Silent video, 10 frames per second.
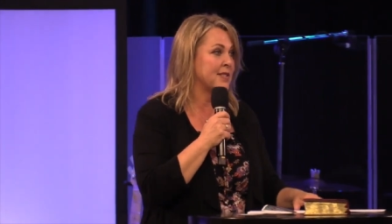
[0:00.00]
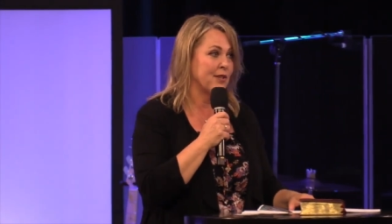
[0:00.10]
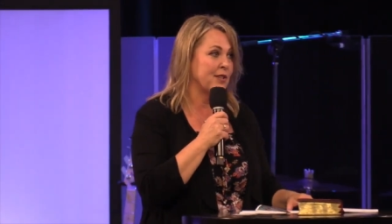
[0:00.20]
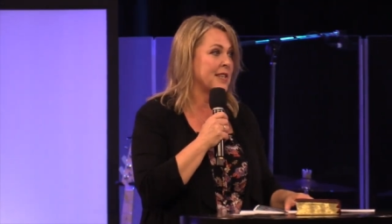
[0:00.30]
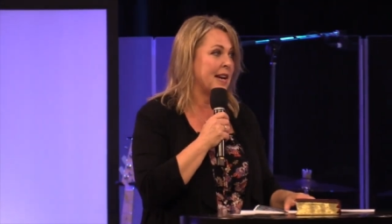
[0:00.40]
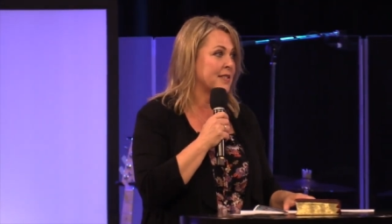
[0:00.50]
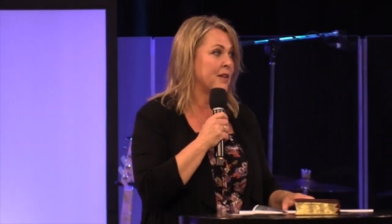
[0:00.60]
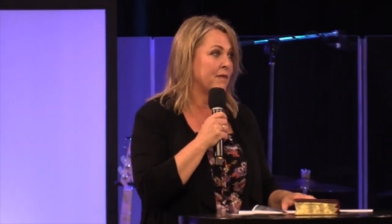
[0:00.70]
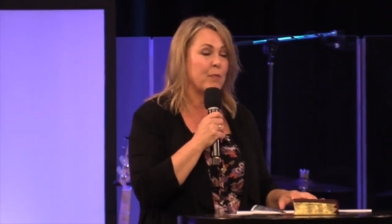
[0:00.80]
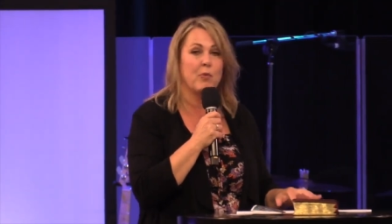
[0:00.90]
They're just
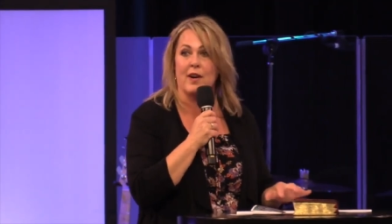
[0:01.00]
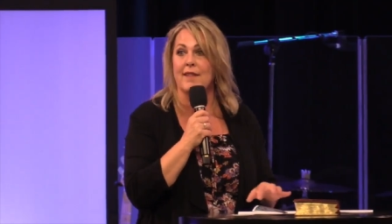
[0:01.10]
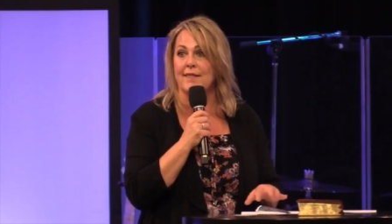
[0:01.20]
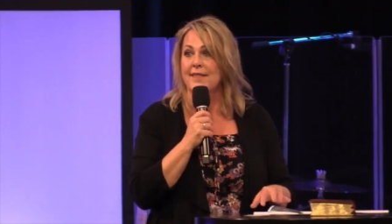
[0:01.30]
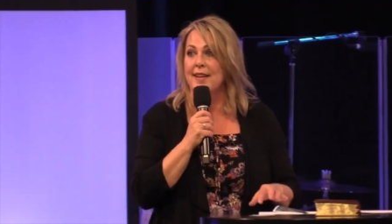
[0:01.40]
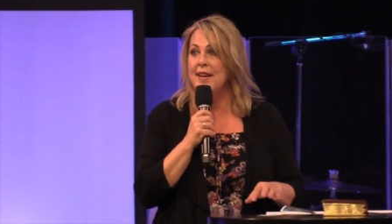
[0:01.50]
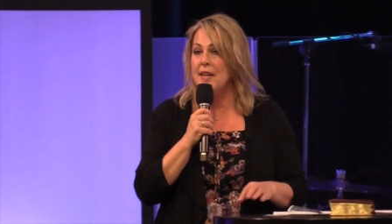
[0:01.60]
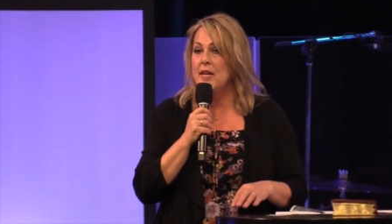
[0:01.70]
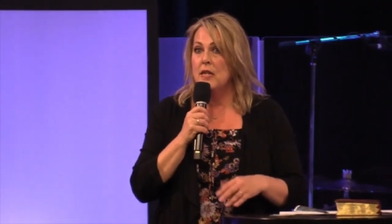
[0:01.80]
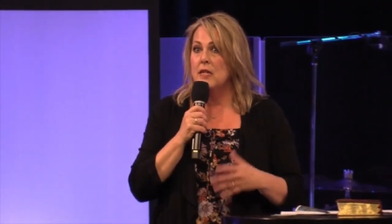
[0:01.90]
asking for prayer
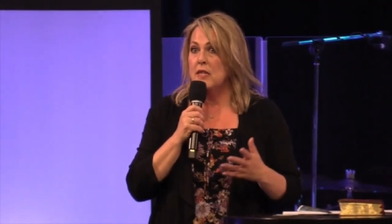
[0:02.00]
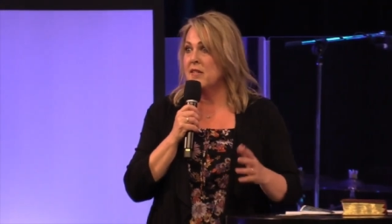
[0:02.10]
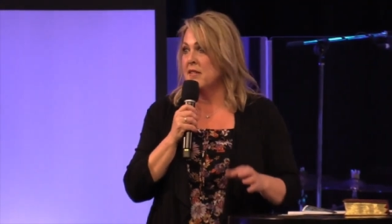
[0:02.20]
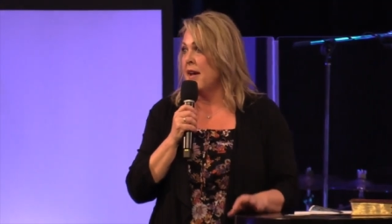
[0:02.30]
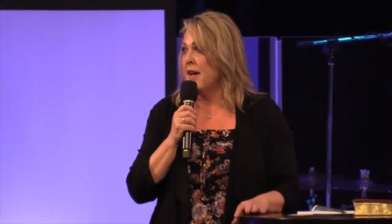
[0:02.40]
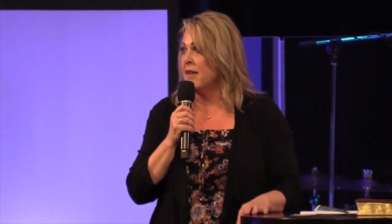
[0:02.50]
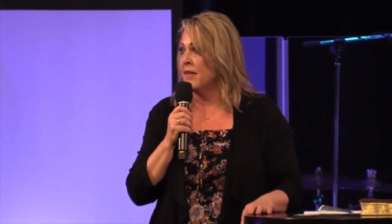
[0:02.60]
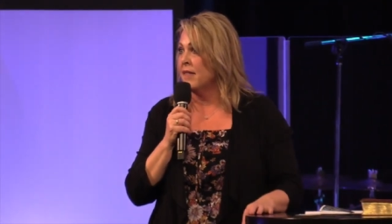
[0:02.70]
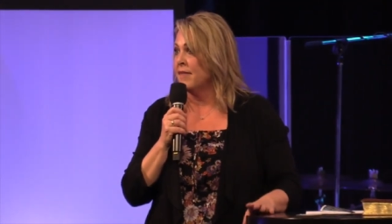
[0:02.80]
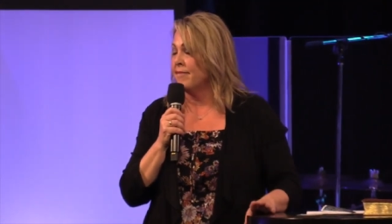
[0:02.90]
to stand,
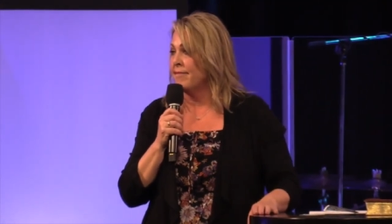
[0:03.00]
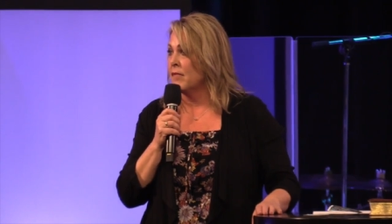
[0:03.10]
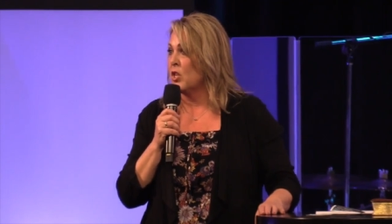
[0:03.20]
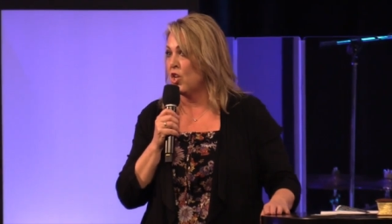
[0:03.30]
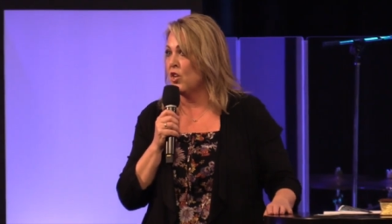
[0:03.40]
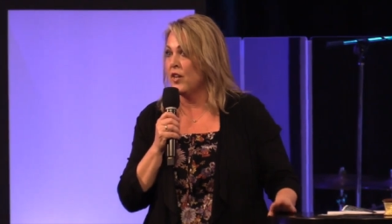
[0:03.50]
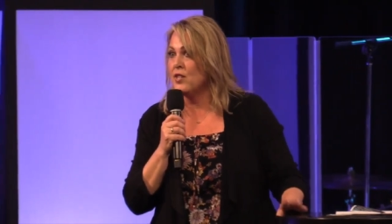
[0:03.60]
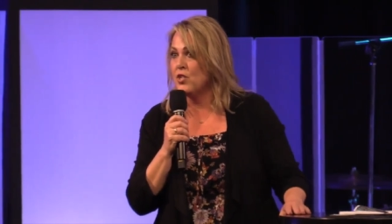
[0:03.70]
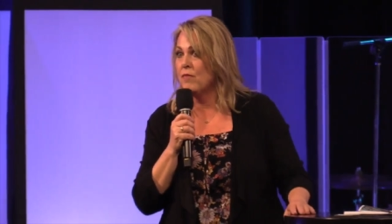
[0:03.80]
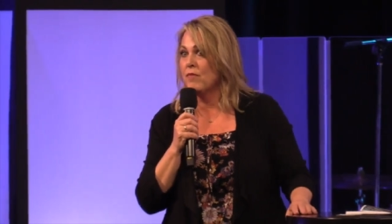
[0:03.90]

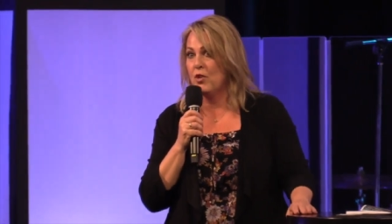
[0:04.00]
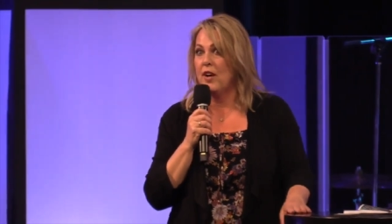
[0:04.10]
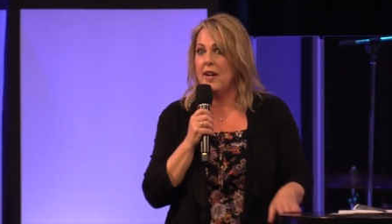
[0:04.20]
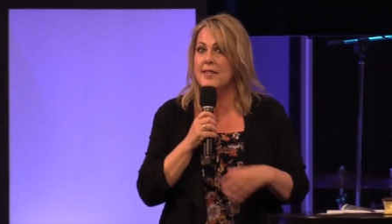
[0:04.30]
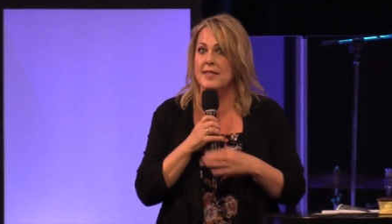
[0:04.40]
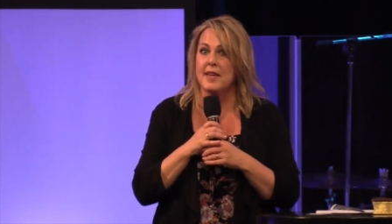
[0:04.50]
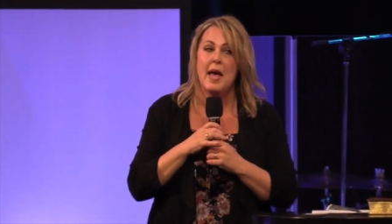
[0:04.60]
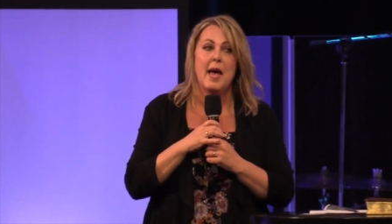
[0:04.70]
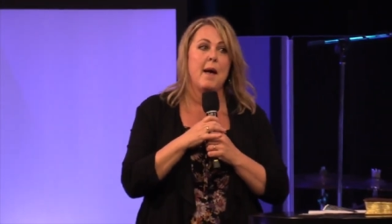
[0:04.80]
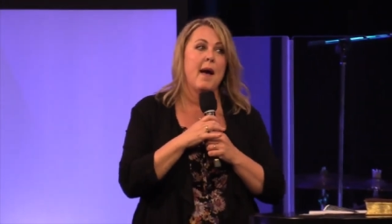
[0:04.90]
courage, grace,
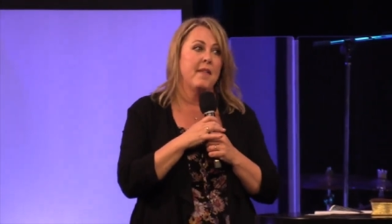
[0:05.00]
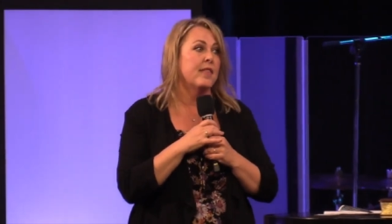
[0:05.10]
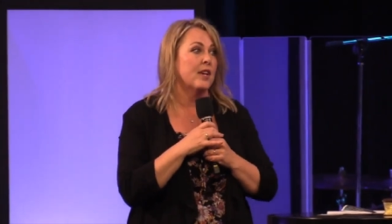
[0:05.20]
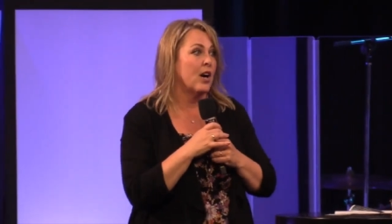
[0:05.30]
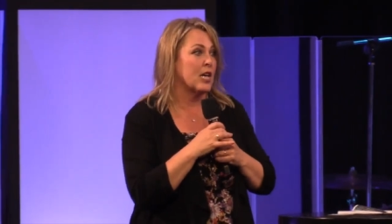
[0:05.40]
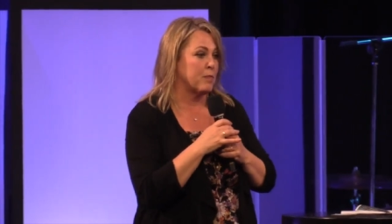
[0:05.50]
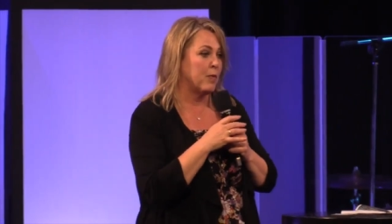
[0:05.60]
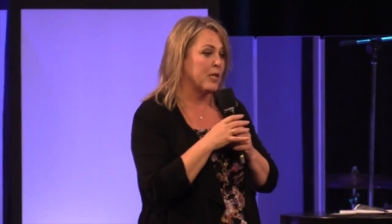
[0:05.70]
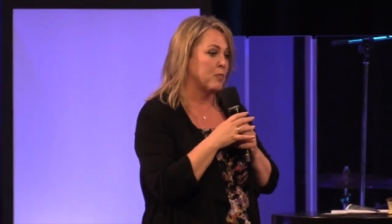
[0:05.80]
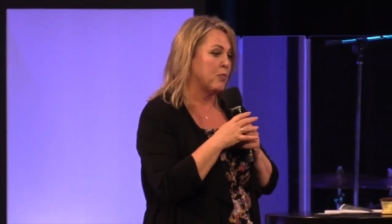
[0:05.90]
and that the gospel
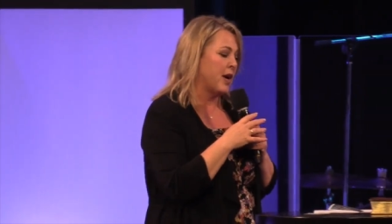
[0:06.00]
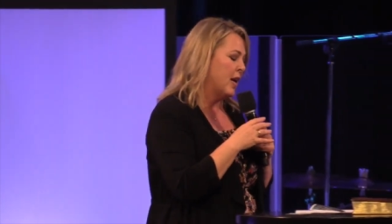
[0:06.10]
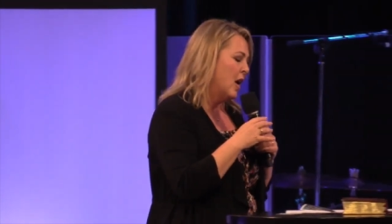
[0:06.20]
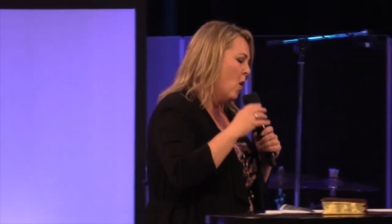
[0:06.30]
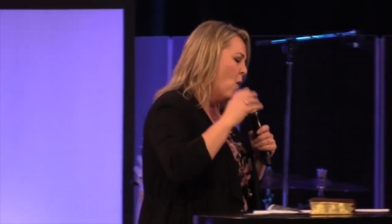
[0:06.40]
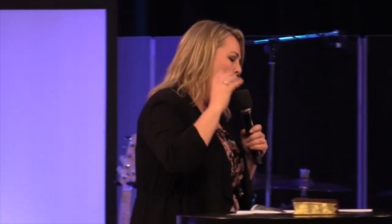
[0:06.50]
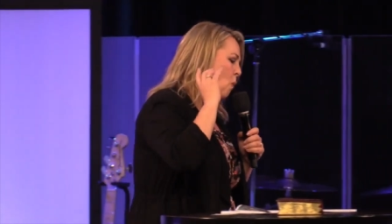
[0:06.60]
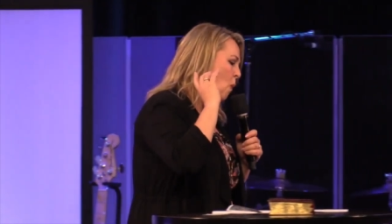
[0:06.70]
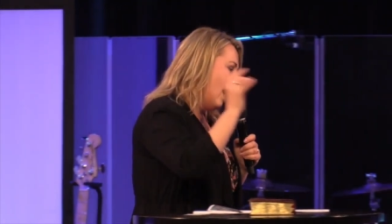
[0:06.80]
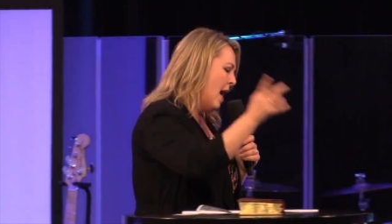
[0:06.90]
would spread.
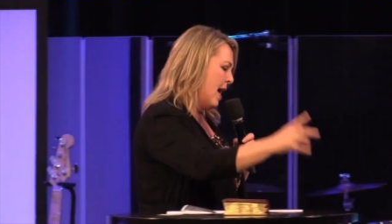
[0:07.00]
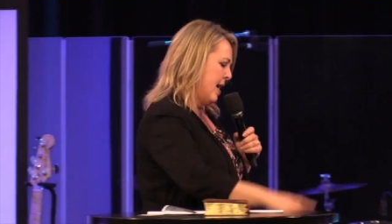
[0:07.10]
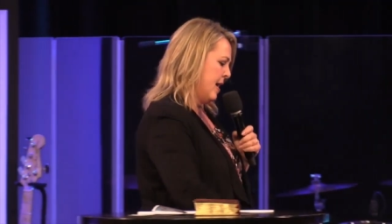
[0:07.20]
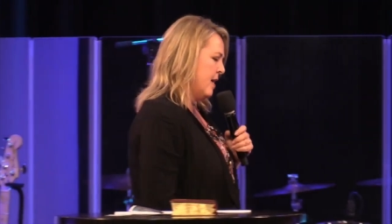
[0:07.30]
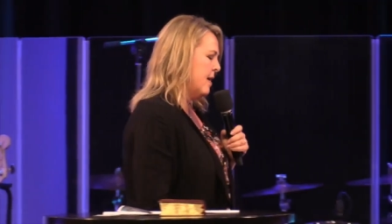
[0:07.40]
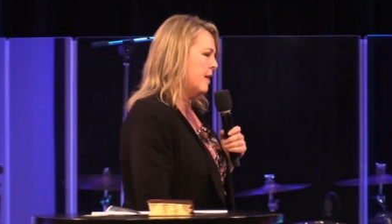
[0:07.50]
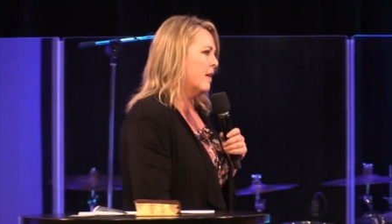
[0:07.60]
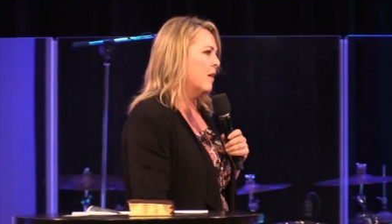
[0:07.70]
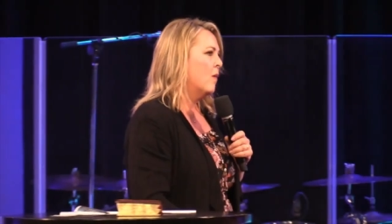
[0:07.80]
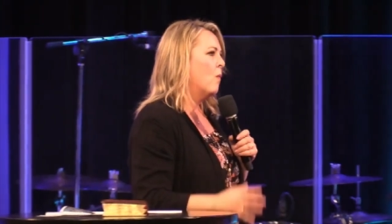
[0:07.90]
Why?
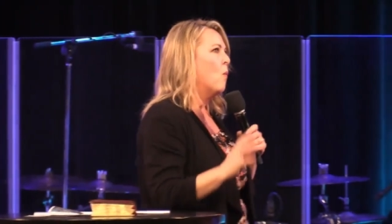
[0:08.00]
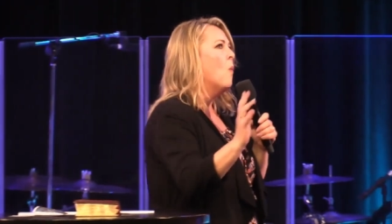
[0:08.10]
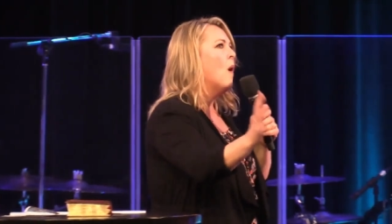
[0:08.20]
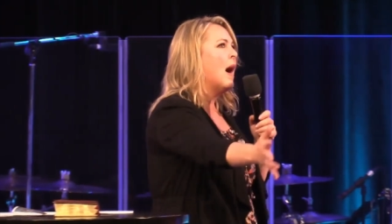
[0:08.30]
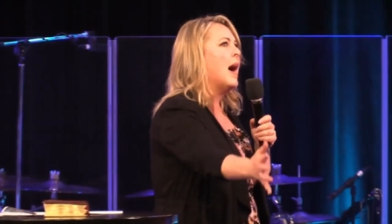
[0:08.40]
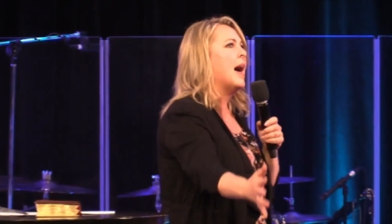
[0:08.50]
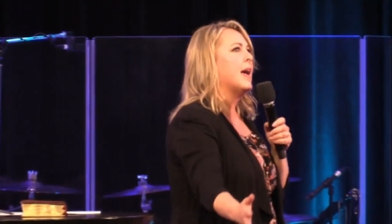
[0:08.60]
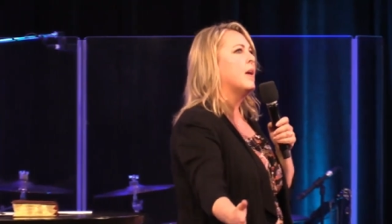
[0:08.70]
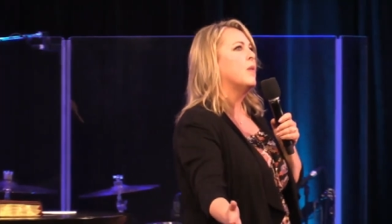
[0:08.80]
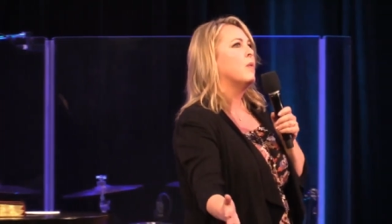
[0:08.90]

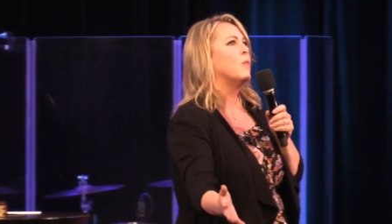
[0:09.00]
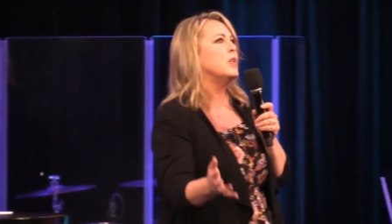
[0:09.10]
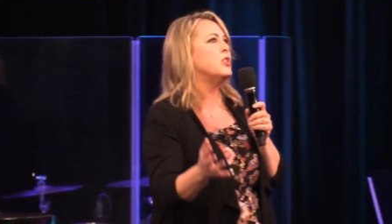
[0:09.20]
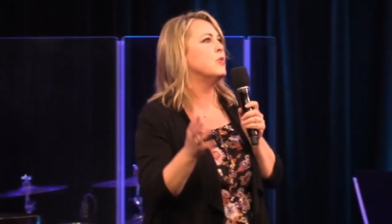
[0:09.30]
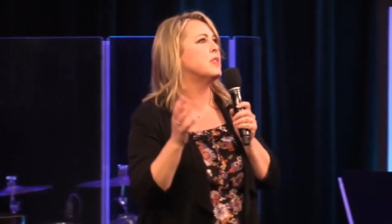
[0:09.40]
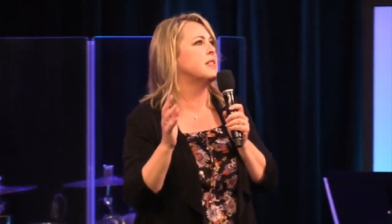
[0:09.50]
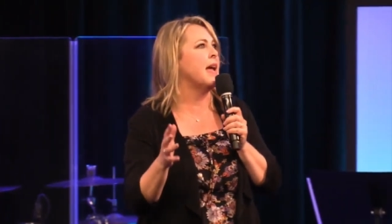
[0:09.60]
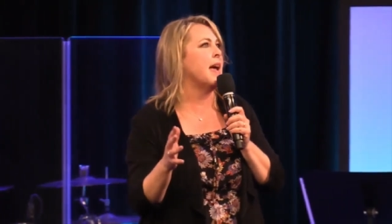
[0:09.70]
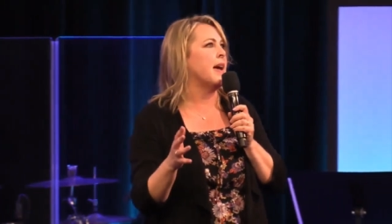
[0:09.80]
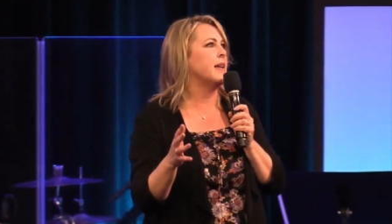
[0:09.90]
Why would you
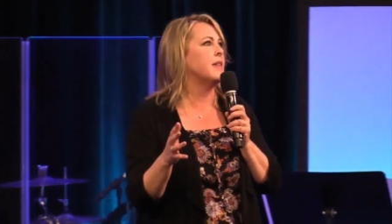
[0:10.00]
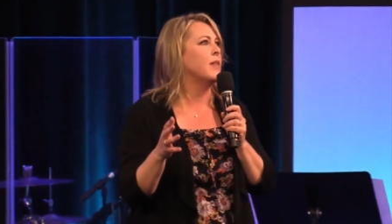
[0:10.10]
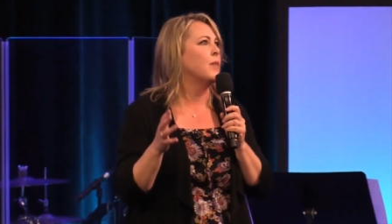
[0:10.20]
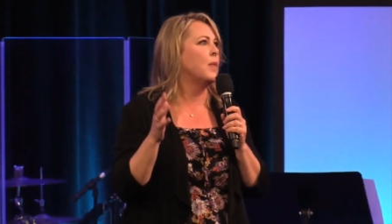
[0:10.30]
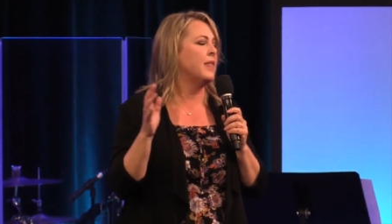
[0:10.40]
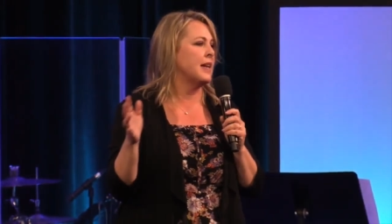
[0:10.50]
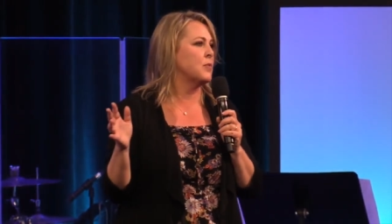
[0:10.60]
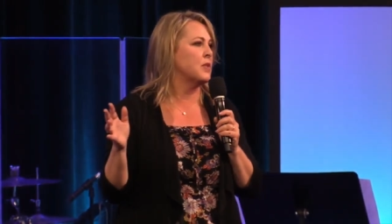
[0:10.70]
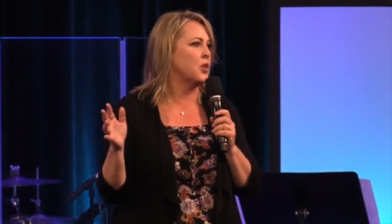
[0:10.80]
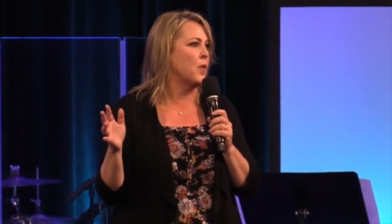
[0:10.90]
stand when that's
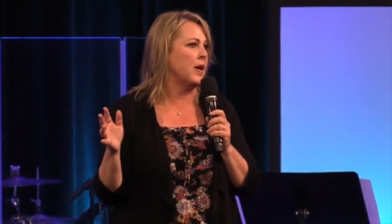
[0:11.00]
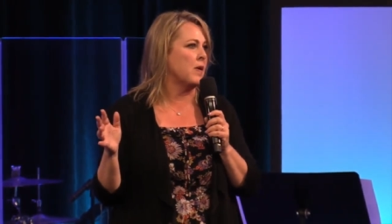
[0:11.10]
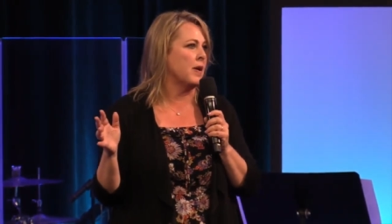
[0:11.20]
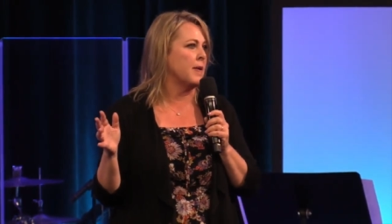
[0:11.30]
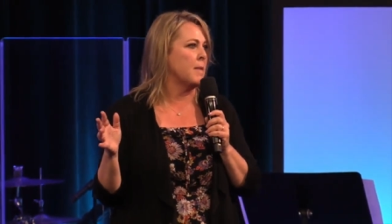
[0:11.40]
what's going on?